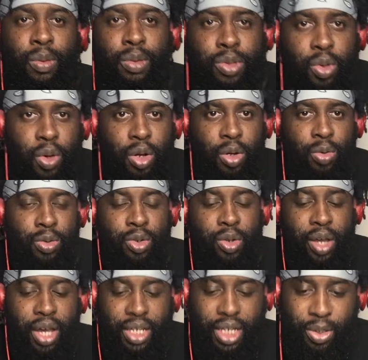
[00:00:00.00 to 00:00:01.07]
What's going on, you
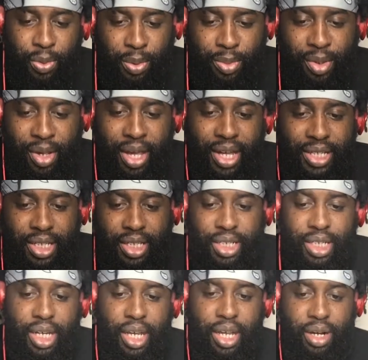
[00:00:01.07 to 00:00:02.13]
guys? Like, welcome guys to the
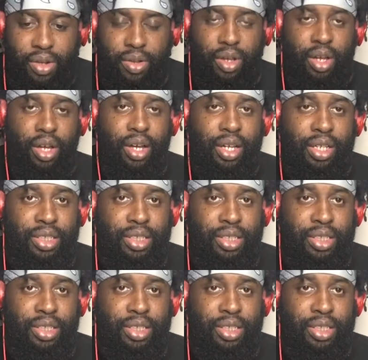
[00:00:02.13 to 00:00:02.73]
channel.